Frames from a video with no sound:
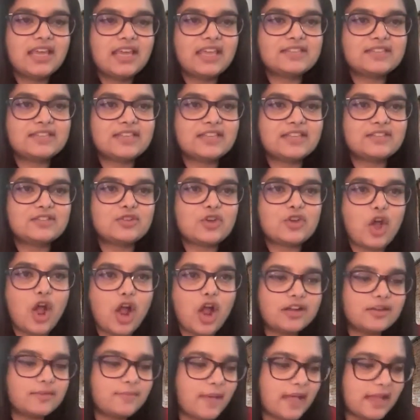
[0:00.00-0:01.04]
It's
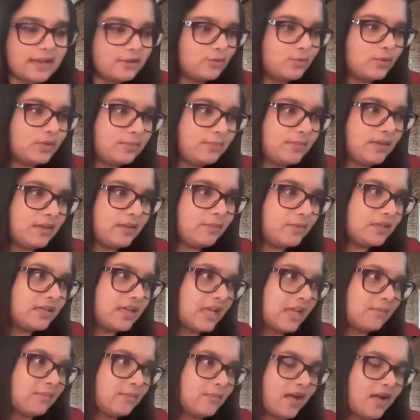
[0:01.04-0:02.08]
not a manual paper
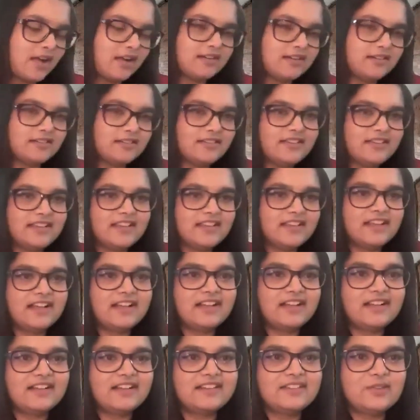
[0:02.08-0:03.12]
time card,
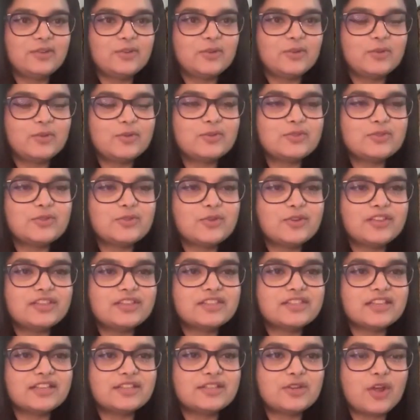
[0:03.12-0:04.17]
so
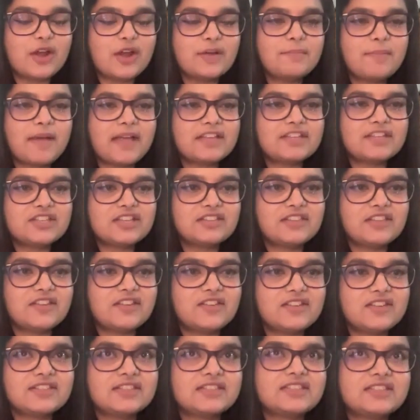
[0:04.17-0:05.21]
it's not matching
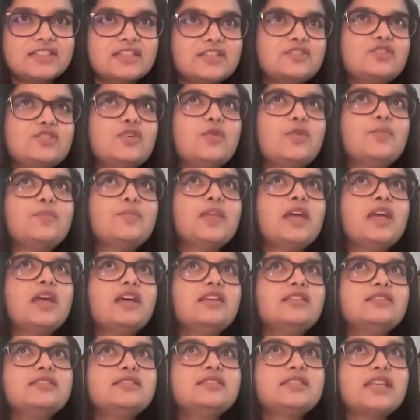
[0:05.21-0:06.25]
their existing. So
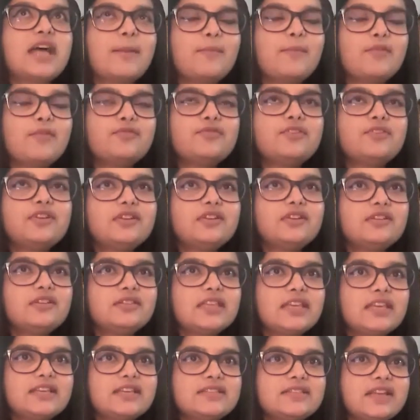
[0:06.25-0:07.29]
some of the
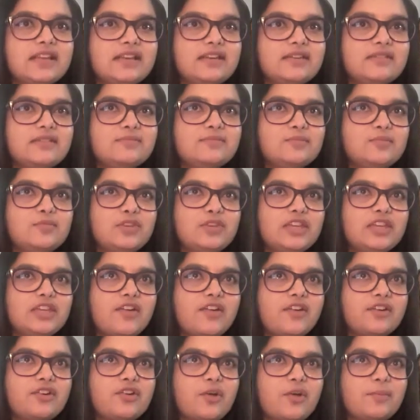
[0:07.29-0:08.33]
things that we
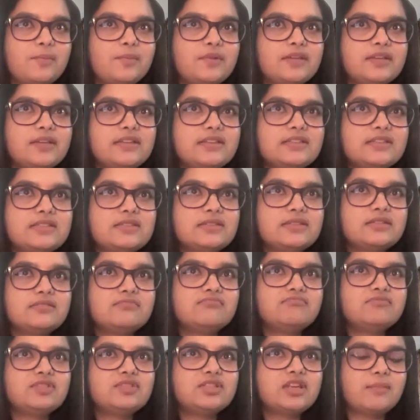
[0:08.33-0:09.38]
are adopting is
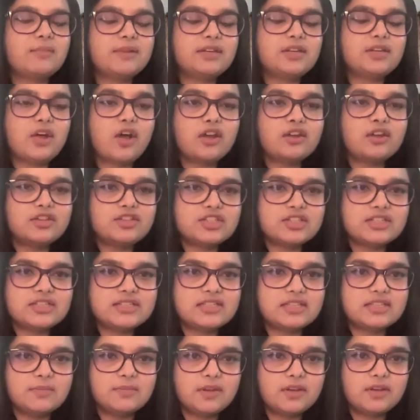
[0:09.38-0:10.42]
terminology
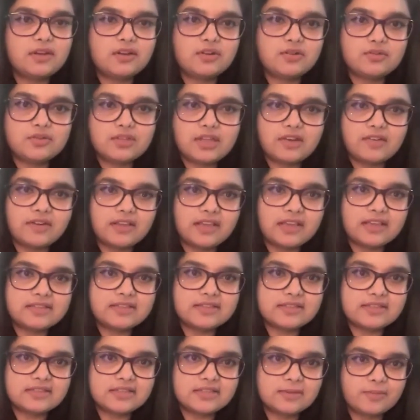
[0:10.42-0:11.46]
similar to their
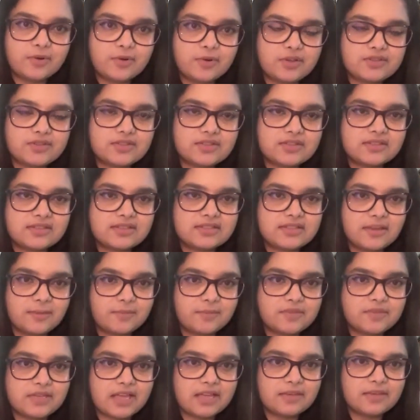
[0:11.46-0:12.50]
existing processes
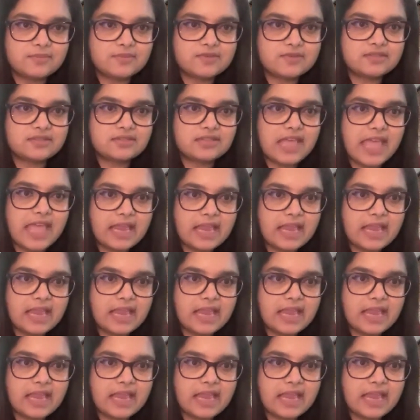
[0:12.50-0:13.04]
sometimes